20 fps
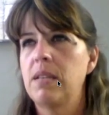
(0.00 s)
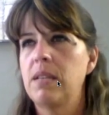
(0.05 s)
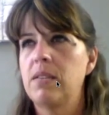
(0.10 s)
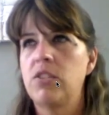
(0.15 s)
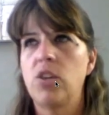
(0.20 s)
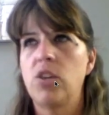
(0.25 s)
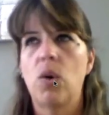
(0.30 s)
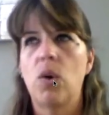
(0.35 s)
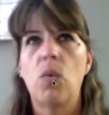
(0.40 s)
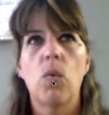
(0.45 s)

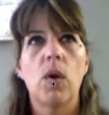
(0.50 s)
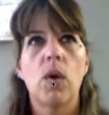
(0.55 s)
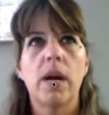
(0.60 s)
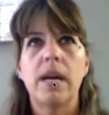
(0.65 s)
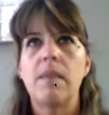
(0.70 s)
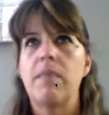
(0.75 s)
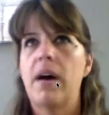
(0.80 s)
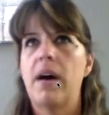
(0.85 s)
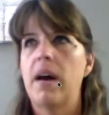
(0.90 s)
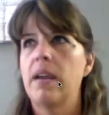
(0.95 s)
Don't worry
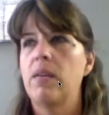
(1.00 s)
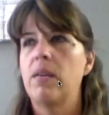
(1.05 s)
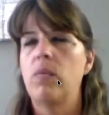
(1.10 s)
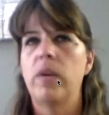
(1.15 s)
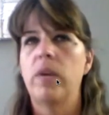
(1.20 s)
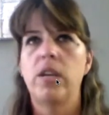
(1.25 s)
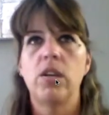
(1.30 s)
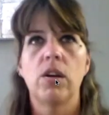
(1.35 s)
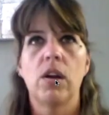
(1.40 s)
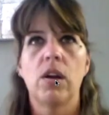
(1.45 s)
about it when
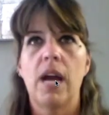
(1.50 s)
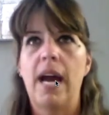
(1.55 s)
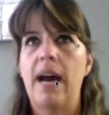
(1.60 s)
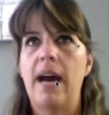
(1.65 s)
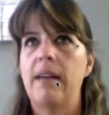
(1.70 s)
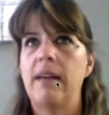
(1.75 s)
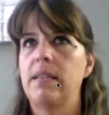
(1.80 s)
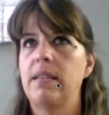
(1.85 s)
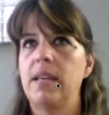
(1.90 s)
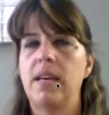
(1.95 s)
you're
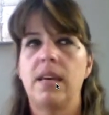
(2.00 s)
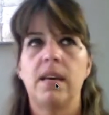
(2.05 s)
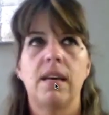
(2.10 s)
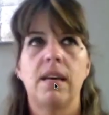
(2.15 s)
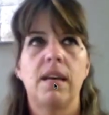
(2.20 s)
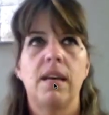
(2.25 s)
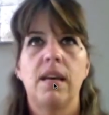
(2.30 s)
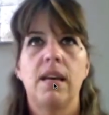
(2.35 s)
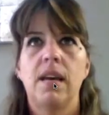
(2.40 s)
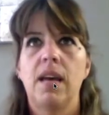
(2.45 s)

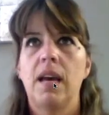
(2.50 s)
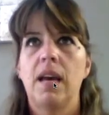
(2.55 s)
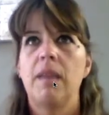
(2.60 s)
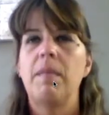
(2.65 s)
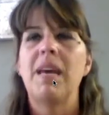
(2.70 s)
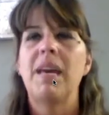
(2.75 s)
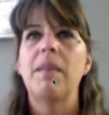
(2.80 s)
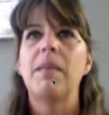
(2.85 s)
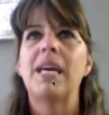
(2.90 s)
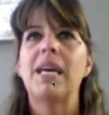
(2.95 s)

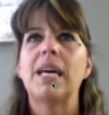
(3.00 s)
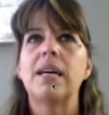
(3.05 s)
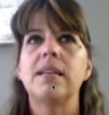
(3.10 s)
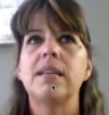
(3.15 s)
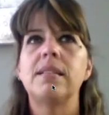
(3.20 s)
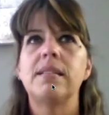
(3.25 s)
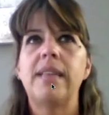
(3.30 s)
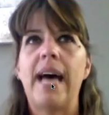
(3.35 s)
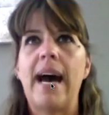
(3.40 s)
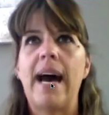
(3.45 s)
because
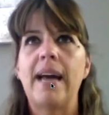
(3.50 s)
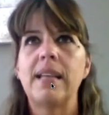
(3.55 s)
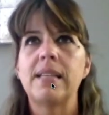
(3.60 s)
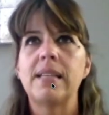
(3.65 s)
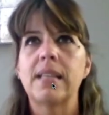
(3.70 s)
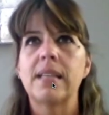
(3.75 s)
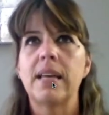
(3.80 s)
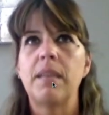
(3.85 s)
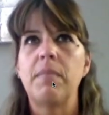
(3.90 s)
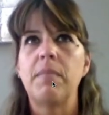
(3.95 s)
that is going
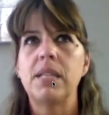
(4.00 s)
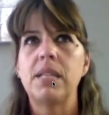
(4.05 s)
to be such a